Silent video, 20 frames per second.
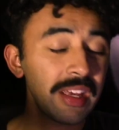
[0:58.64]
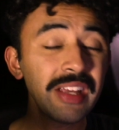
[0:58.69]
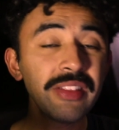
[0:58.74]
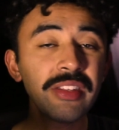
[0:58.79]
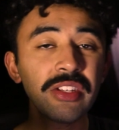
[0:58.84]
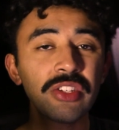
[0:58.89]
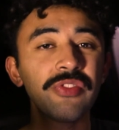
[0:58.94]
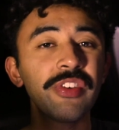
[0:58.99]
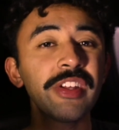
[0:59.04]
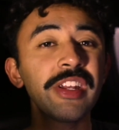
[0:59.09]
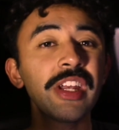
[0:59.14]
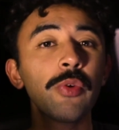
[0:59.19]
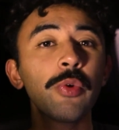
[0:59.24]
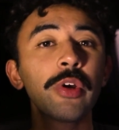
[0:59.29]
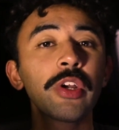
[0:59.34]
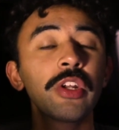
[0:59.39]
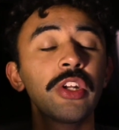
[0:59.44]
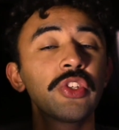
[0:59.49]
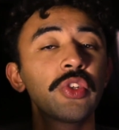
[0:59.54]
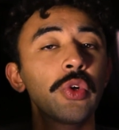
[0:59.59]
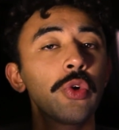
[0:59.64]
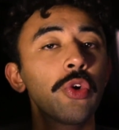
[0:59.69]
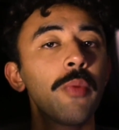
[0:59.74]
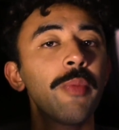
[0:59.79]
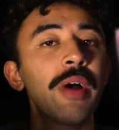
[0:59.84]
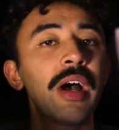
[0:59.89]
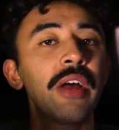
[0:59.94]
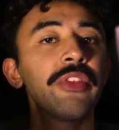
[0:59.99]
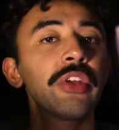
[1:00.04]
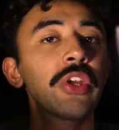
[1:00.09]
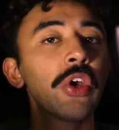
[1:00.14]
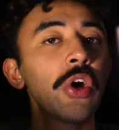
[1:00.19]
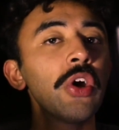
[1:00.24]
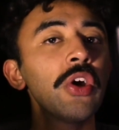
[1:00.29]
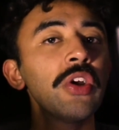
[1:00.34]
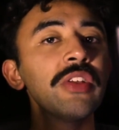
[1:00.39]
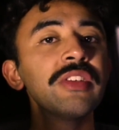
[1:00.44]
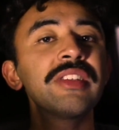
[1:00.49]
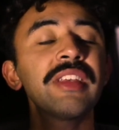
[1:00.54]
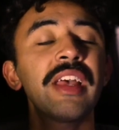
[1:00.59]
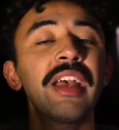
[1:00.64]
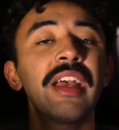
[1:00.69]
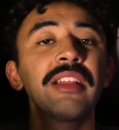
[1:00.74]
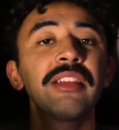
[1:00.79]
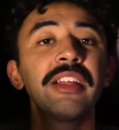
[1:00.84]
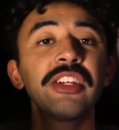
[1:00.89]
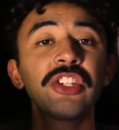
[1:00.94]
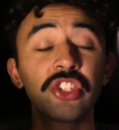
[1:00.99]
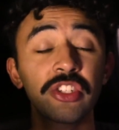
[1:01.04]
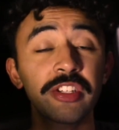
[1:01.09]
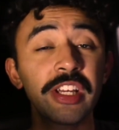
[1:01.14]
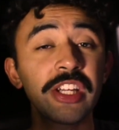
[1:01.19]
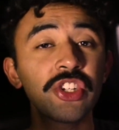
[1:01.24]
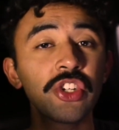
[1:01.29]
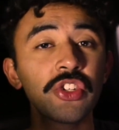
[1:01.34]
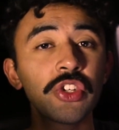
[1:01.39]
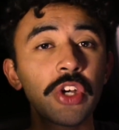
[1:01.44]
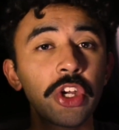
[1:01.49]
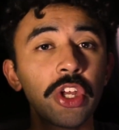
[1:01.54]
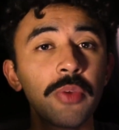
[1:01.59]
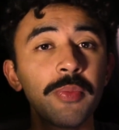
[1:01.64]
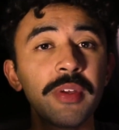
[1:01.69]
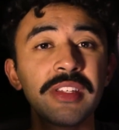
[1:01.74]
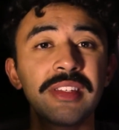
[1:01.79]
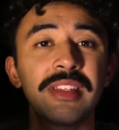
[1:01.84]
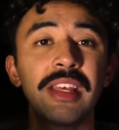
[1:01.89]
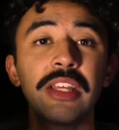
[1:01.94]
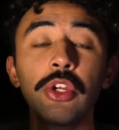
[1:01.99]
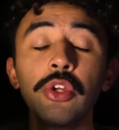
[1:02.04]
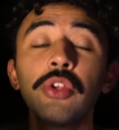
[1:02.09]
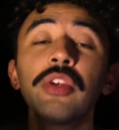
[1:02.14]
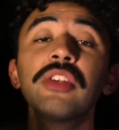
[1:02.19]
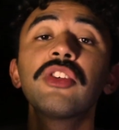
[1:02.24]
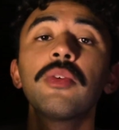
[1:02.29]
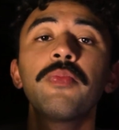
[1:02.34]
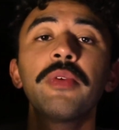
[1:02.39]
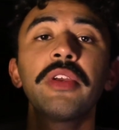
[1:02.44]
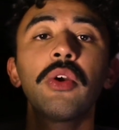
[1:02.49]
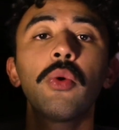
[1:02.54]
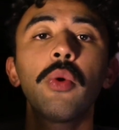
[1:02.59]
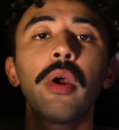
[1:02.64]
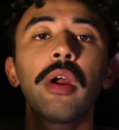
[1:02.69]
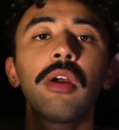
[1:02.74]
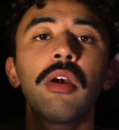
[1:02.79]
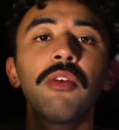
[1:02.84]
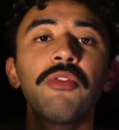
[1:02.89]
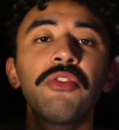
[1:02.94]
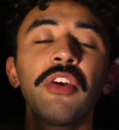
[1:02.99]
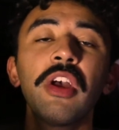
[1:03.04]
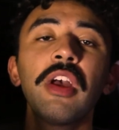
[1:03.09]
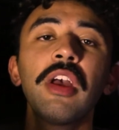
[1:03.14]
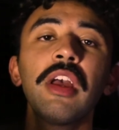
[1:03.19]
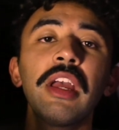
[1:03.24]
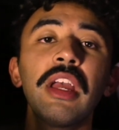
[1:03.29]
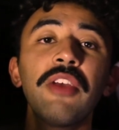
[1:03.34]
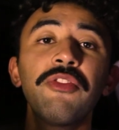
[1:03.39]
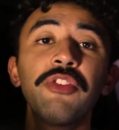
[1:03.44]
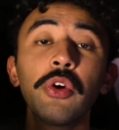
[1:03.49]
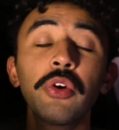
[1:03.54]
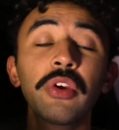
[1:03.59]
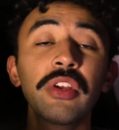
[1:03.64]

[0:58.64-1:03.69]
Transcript: In this video, we're going to talk about the codes and legislation documents that you need to be aware of if you're